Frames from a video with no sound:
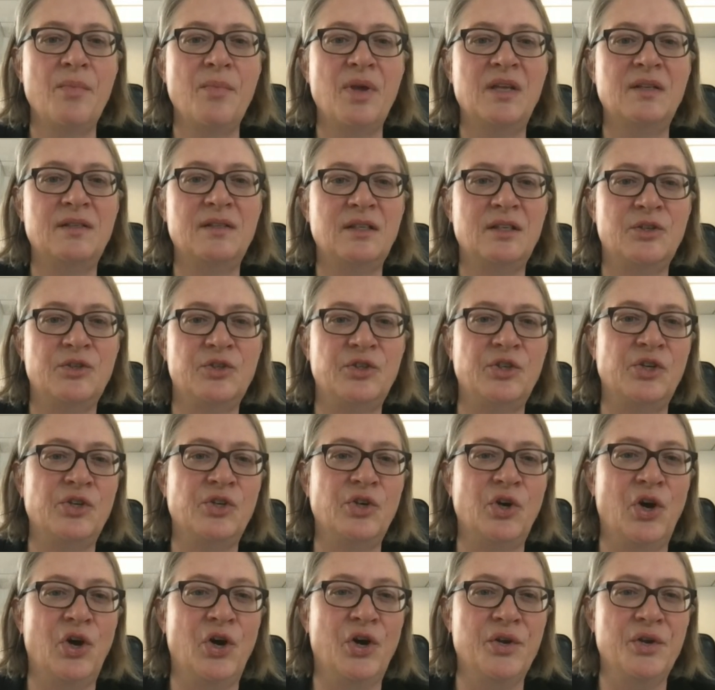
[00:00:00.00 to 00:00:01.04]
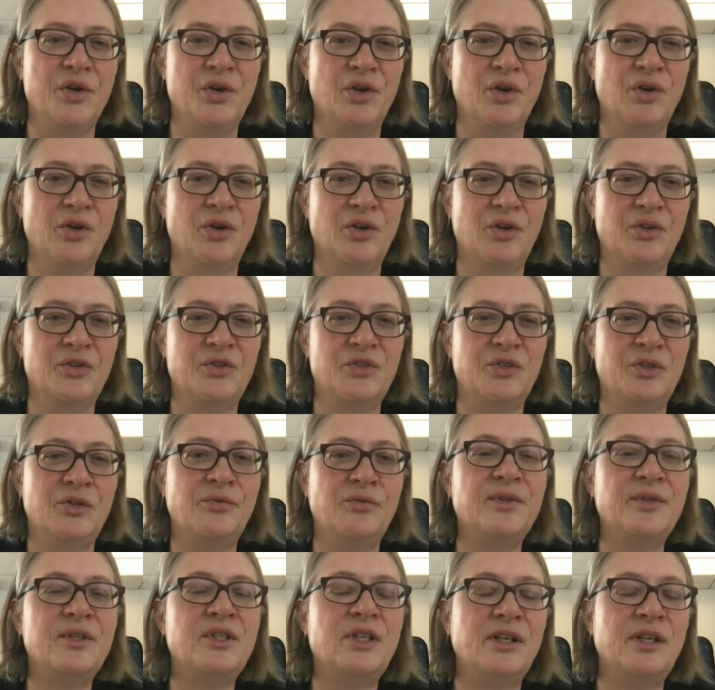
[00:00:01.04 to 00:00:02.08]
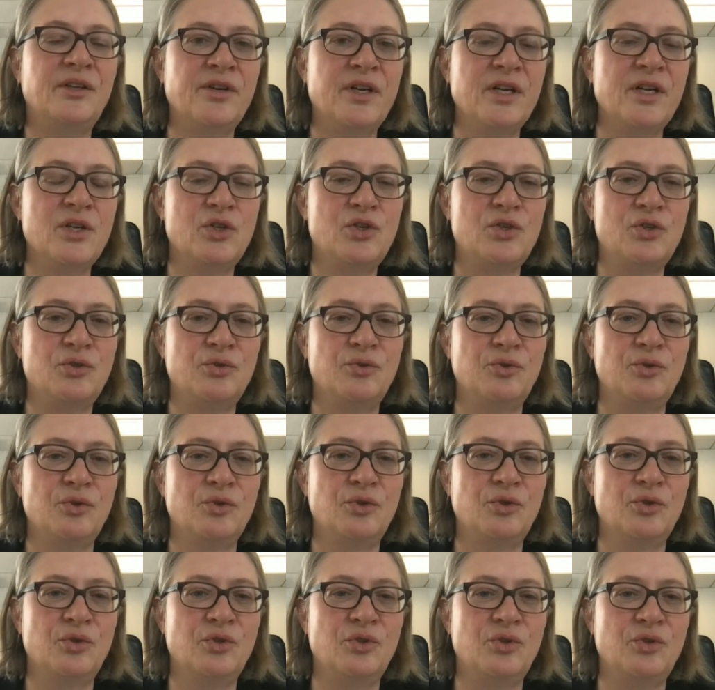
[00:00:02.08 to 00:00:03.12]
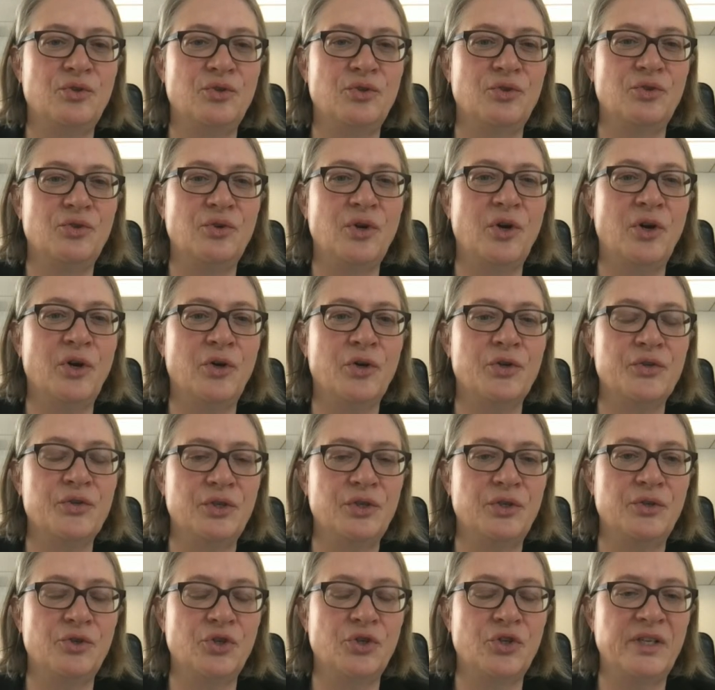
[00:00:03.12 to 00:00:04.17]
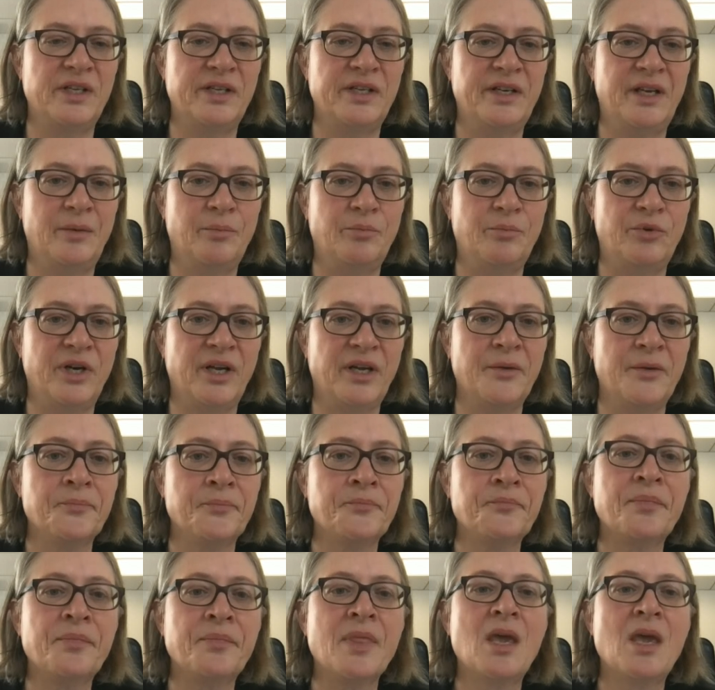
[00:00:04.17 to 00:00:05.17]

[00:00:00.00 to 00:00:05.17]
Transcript: insisted on adhering to our constitutional debt brake.